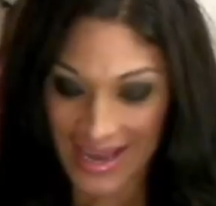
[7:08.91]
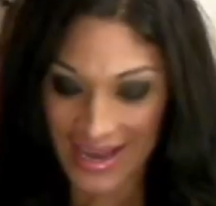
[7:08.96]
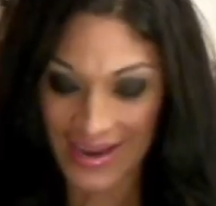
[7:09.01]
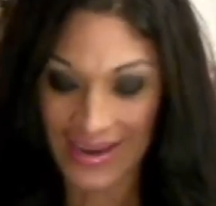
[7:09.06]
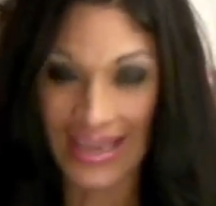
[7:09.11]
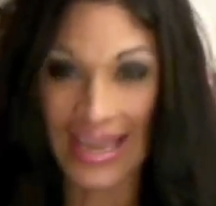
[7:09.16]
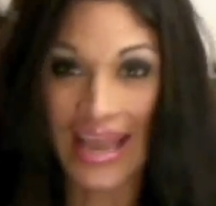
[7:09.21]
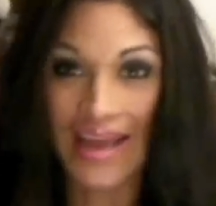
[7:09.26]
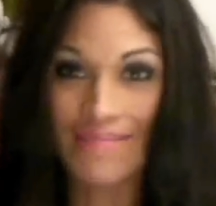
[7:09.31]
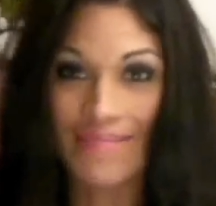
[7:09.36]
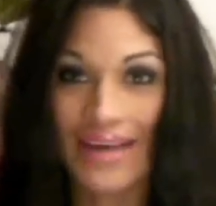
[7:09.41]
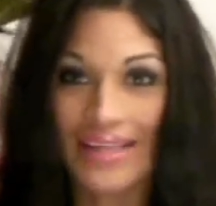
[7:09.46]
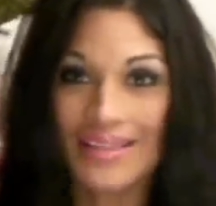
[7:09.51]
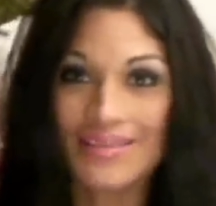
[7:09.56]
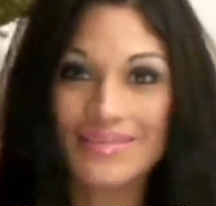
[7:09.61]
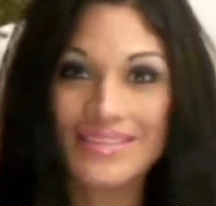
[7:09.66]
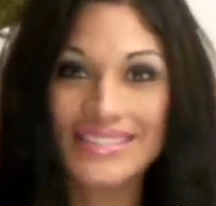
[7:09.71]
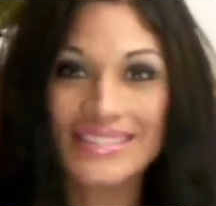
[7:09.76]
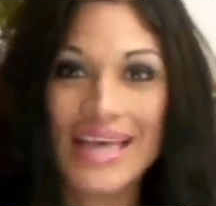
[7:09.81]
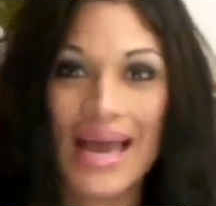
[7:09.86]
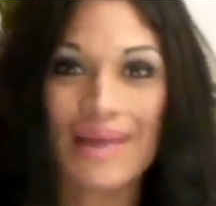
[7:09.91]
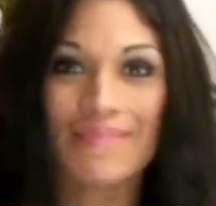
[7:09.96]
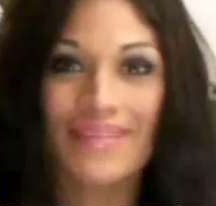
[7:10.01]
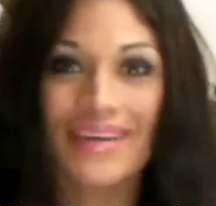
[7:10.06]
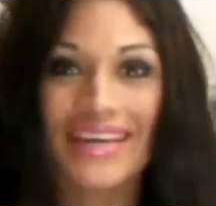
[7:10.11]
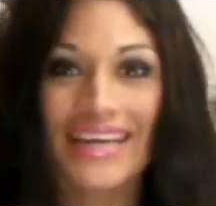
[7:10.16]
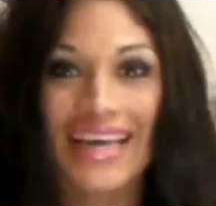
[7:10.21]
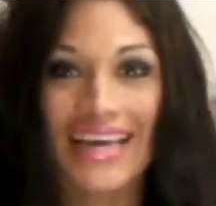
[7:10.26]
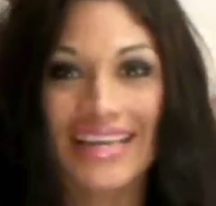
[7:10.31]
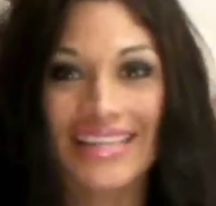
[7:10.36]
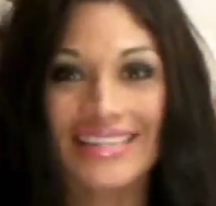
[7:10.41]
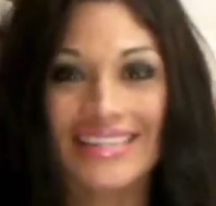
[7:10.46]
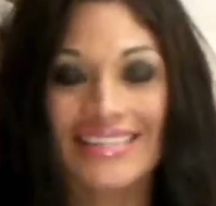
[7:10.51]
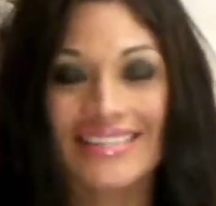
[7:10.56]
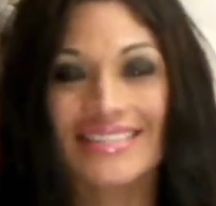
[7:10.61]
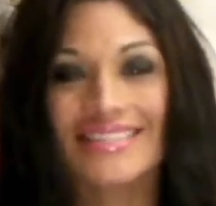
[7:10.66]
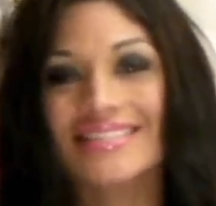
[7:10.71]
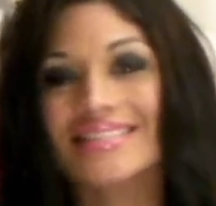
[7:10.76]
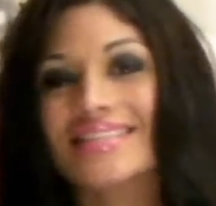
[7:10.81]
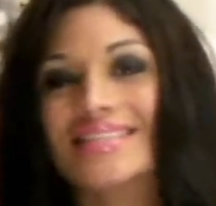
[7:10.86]
Okay, my little cyber
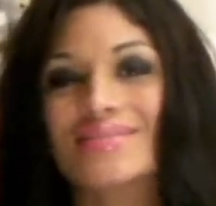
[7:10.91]
kittens,